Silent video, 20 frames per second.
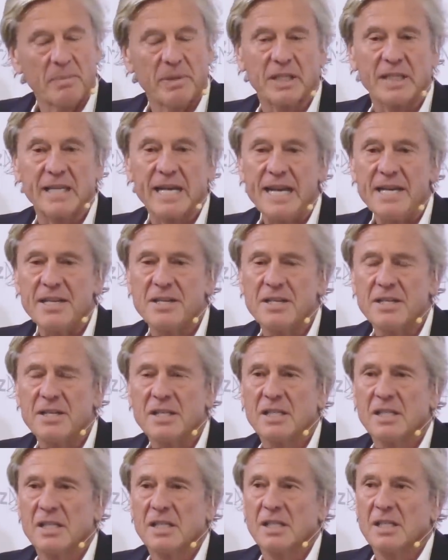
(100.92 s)
But
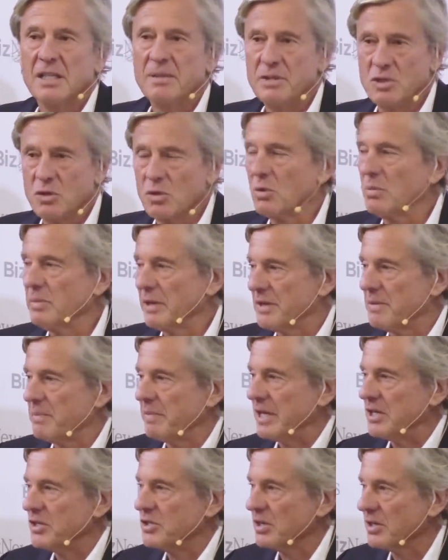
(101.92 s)
Gayton, let me talk about the
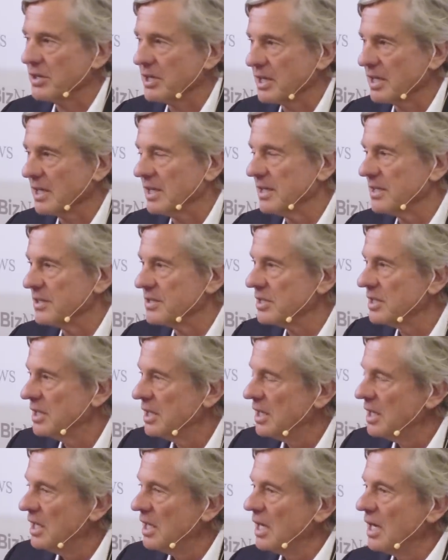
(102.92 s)
patriotic light.
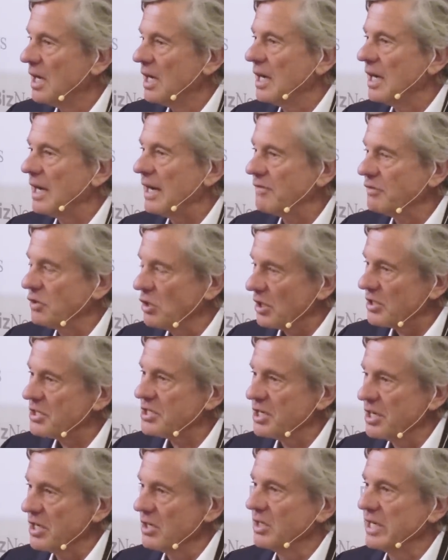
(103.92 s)
I've
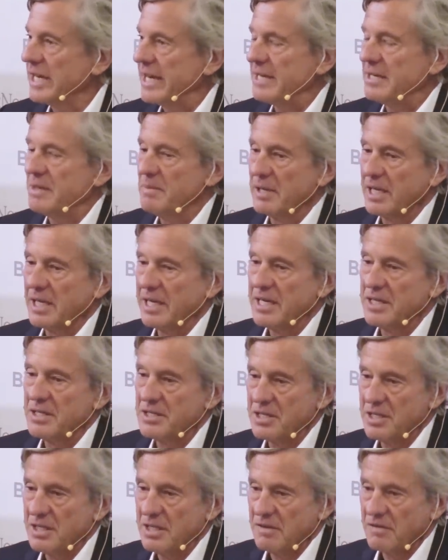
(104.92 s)
got to know Gayton
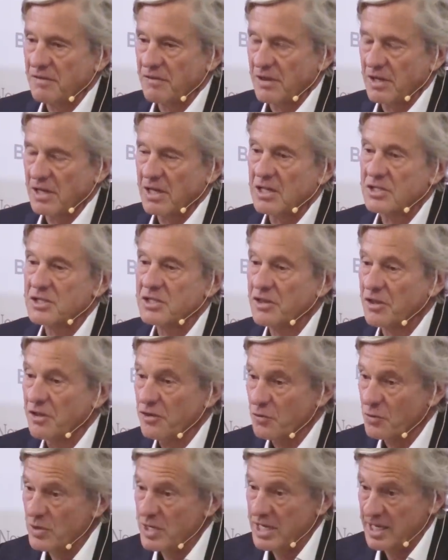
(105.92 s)
McKenzie for the last
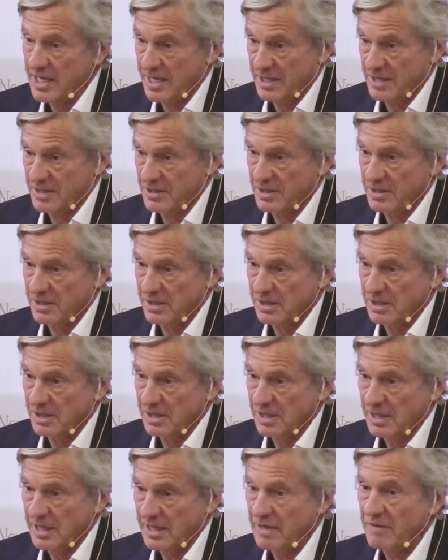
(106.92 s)
three years,
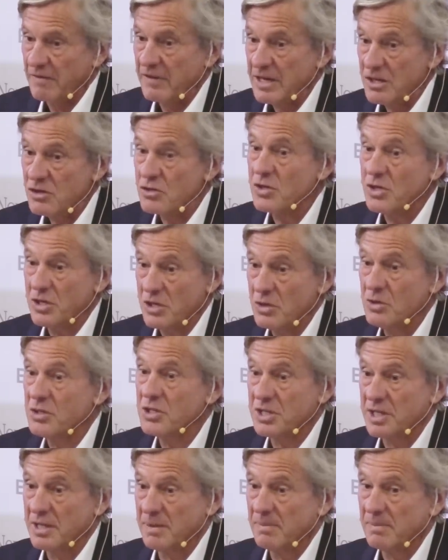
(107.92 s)
and I've
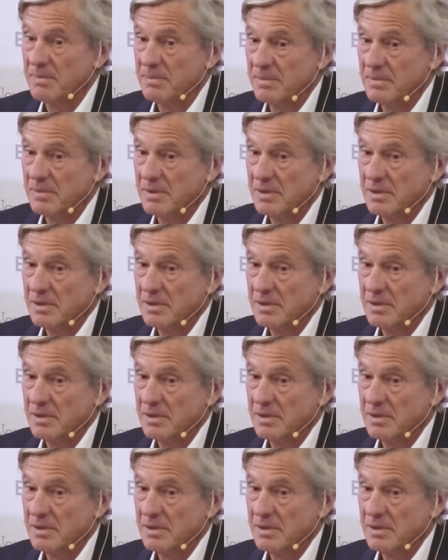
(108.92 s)
introduced him